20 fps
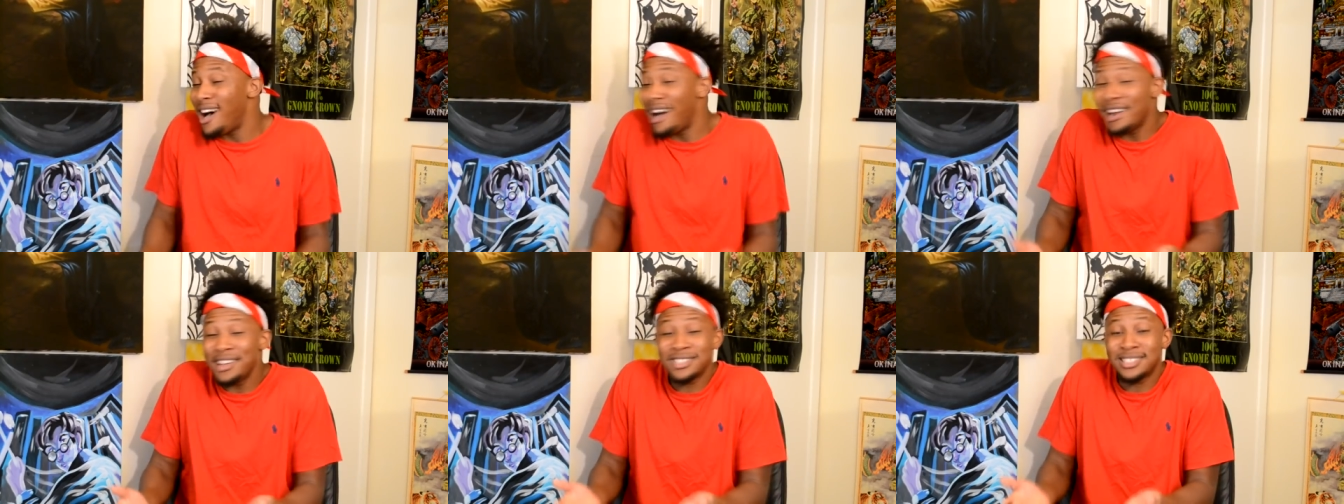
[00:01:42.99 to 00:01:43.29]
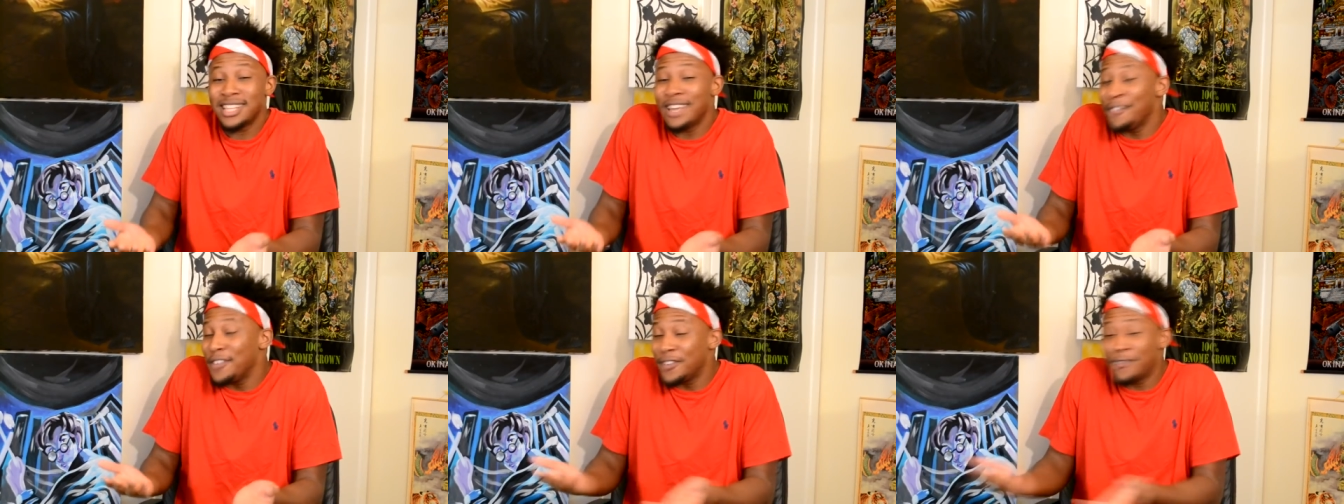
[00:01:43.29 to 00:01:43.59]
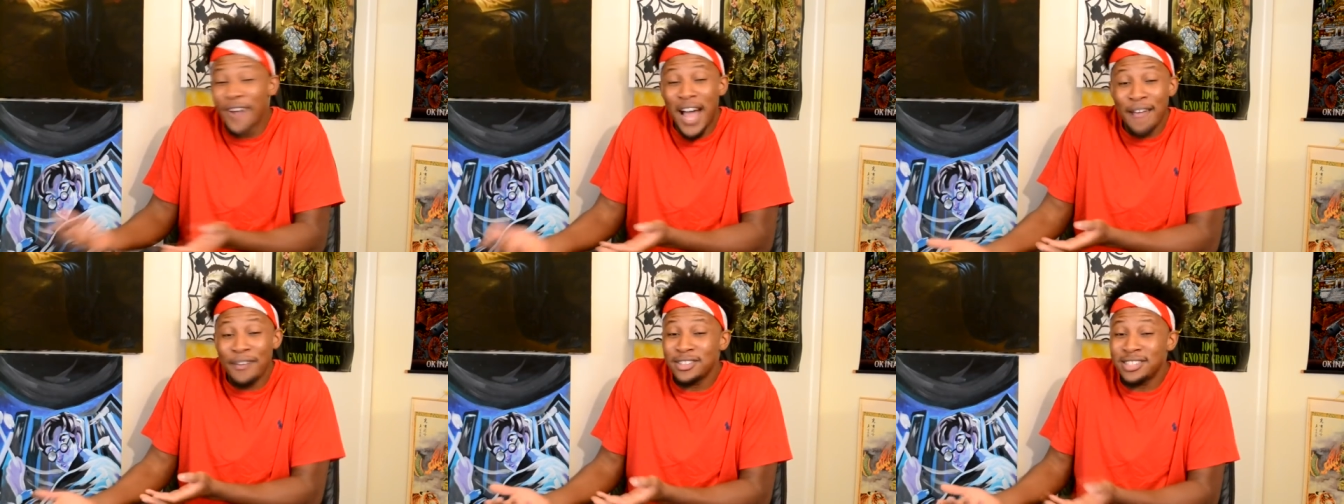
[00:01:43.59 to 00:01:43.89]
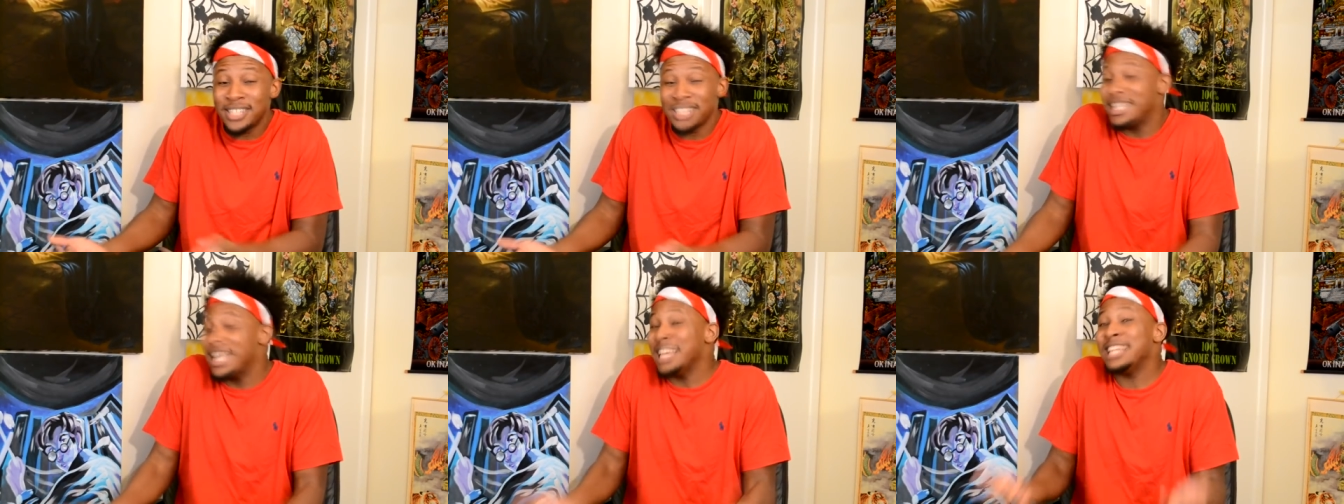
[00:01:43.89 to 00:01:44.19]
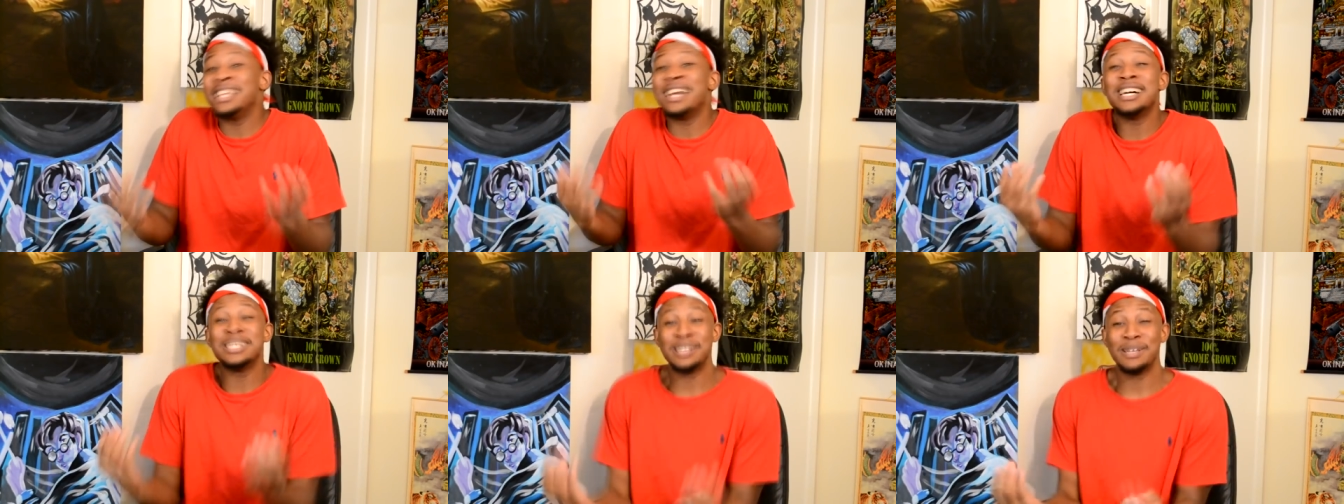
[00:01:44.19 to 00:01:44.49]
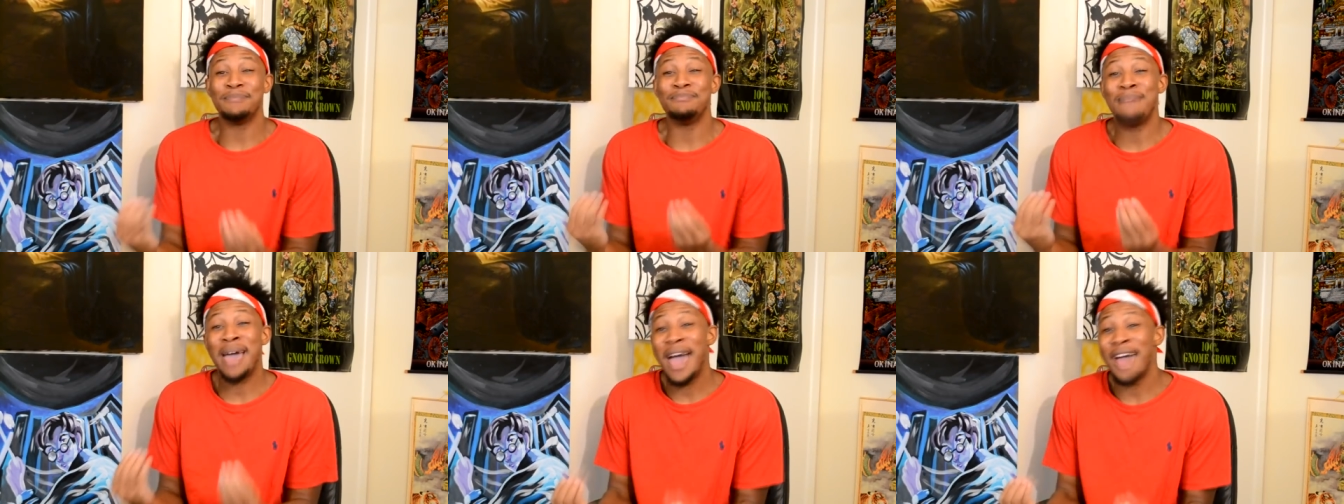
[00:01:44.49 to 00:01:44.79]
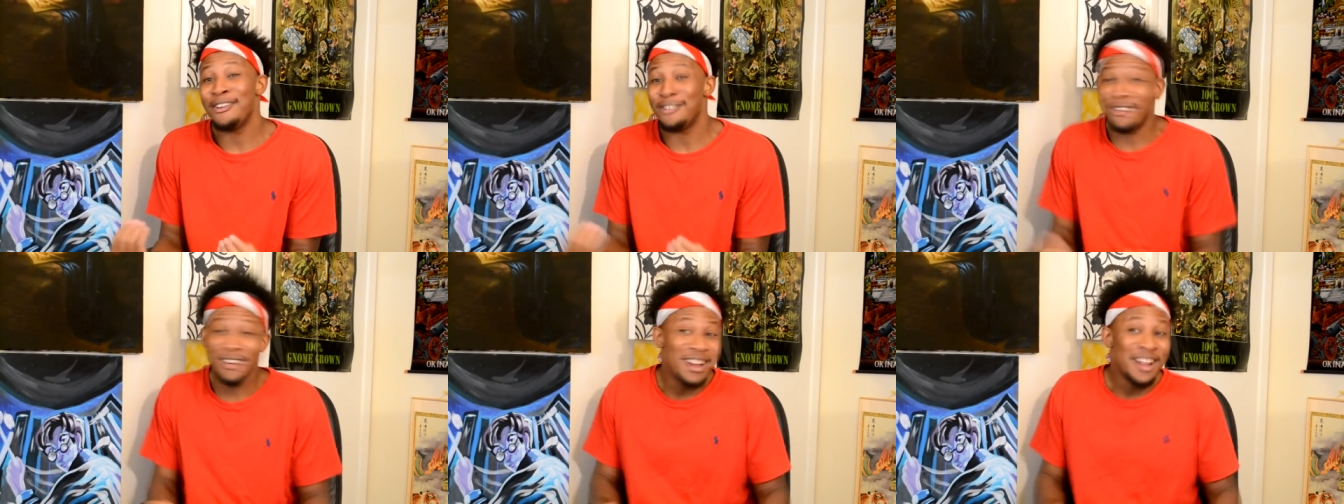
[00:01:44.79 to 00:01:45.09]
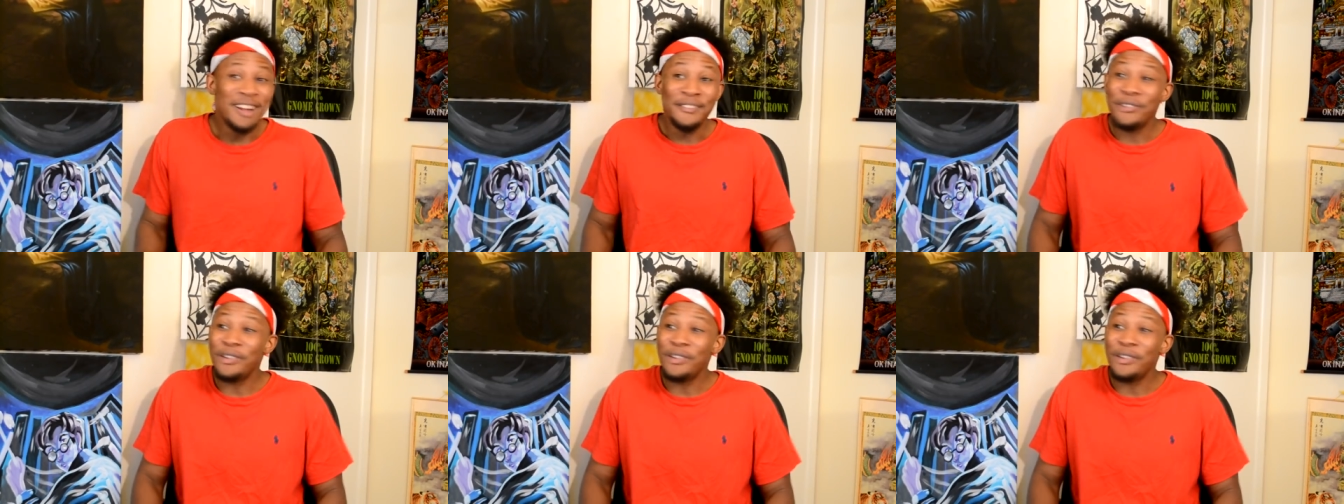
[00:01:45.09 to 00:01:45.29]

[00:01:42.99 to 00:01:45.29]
Honestly, if it's five or six, it doesn't matter.